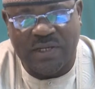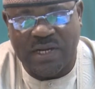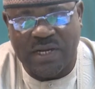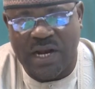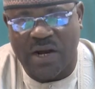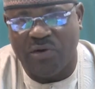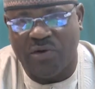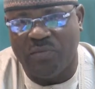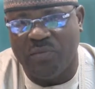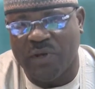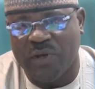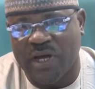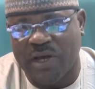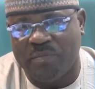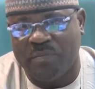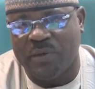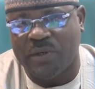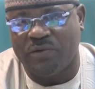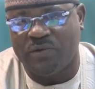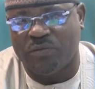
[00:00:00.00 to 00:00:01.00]
I will be
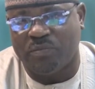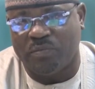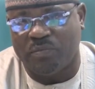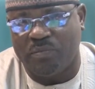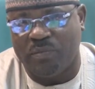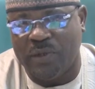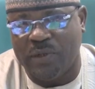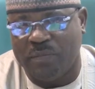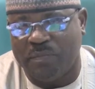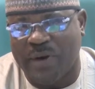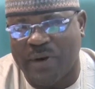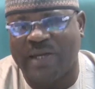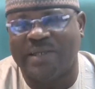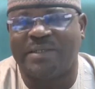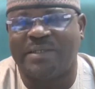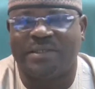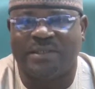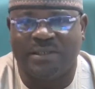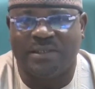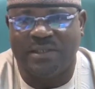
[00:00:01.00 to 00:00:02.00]
happy to be
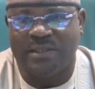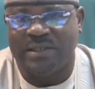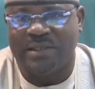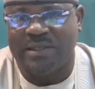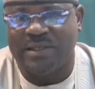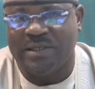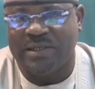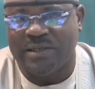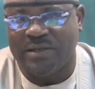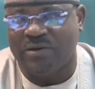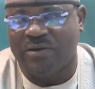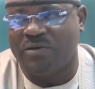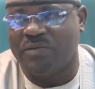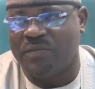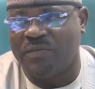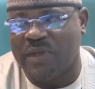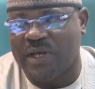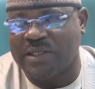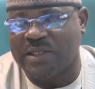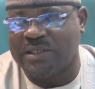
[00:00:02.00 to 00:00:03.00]
part
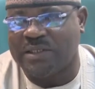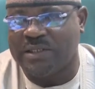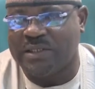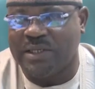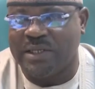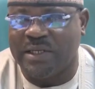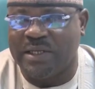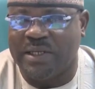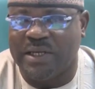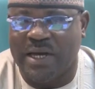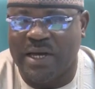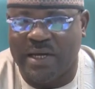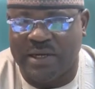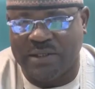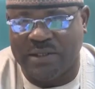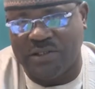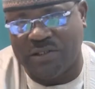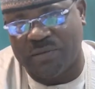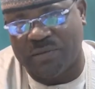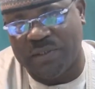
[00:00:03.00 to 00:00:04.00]
of that
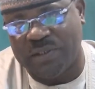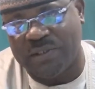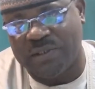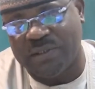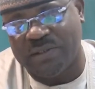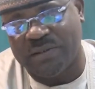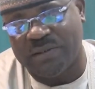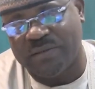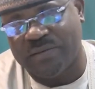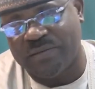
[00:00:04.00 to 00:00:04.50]
arrangement.